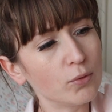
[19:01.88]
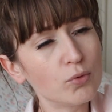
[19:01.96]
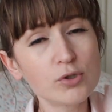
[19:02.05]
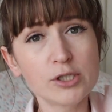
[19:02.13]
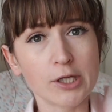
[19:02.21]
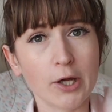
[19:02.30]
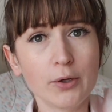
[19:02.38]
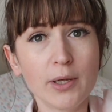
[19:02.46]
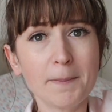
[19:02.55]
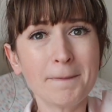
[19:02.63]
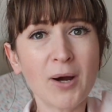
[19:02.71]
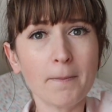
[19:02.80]
also
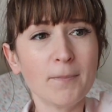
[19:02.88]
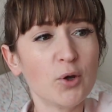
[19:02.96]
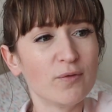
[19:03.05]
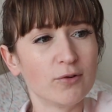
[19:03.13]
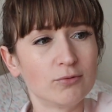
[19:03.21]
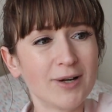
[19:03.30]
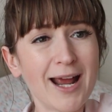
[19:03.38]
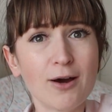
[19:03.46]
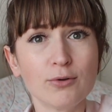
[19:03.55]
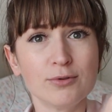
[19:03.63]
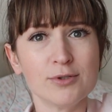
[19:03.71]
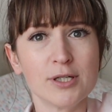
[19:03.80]
it might move
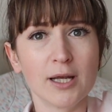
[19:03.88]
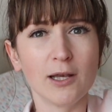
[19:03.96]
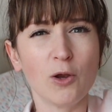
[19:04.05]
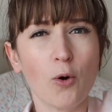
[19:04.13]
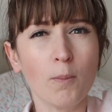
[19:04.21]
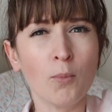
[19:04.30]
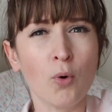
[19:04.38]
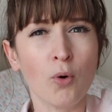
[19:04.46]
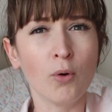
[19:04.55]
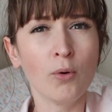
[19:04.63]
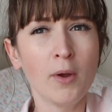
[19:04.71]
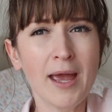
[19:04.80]
around a lot
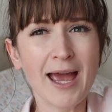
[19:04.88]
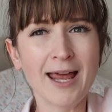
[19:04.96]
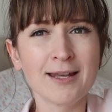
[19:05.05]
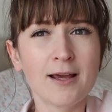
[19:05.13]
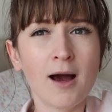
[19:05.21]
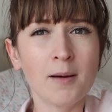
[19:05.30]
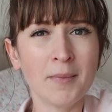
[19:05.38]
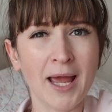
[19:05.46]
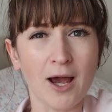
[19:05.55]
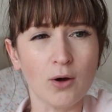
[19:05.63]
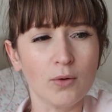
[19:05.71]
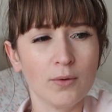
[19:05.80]
more and come
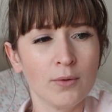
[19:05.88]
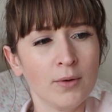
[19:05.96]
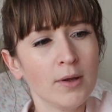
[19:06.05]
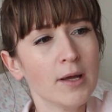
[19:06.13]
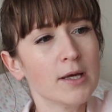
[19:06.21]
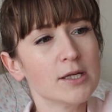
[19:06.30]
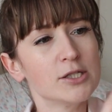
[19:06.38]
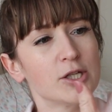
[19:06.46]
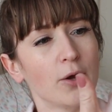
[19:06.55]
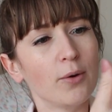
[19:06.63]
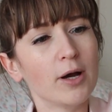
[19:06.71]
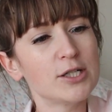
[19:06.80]
out.
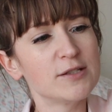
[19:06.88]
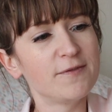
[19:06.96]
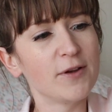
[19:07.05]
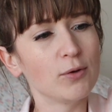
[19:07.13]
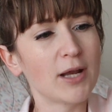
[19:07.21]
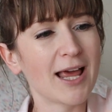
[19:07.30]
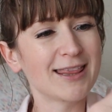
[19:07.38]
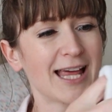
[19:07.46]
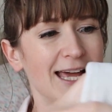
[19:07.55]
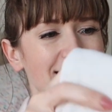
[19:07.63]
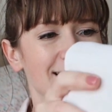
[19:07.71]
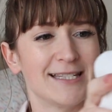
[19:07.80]
So I just feel like
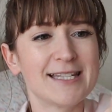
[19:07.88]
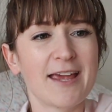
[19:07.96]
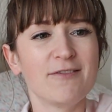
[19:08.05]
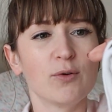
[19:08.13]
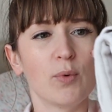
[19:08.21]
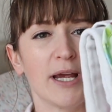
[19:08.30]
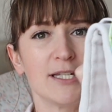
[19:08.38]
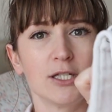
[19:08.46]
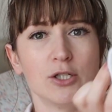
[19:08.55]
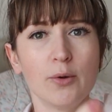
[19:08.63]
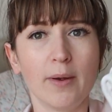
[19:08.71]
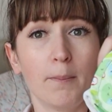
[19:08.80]
that is a safer way to
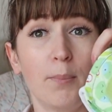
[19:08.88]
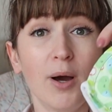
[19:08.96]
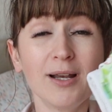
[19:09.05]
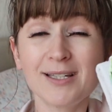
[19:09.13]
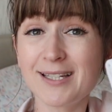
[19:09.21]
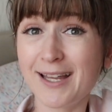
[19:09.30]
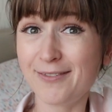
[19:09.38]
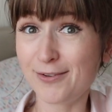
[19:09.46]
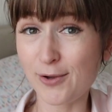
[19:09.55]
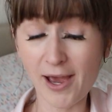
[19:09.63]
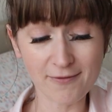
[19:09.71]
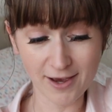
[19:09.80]
do it. But if
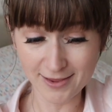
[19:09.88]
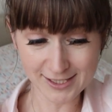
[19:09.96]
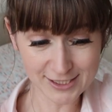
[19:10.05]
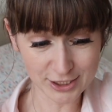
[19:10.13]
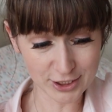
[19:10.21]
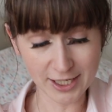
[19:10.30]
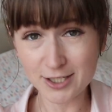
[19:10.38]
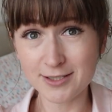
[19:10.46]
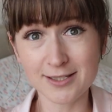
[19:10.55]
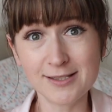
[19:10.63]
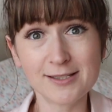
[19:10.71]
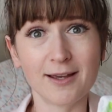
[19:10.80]
you have other
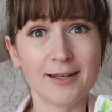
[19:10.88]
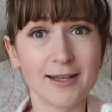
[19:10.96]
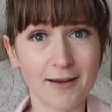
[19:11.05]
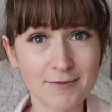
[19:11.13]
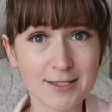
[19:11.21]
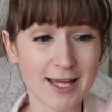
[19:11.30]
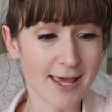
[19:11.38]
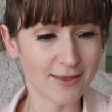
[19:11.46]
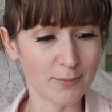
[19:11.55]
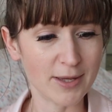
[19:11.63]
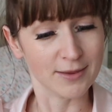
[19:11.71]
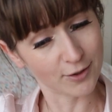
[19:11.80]
suggestions, I'd love to hear
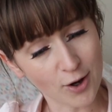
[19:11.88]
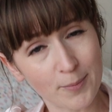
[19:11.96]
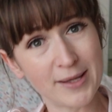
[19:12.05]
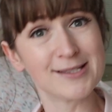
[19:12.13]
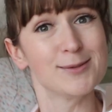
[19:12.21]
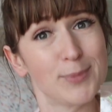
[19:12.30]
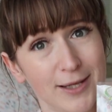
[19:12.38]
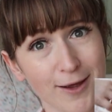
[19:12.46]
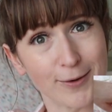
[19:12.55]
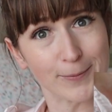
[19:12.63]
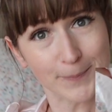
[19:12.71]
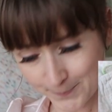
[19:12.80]
them in the comments below.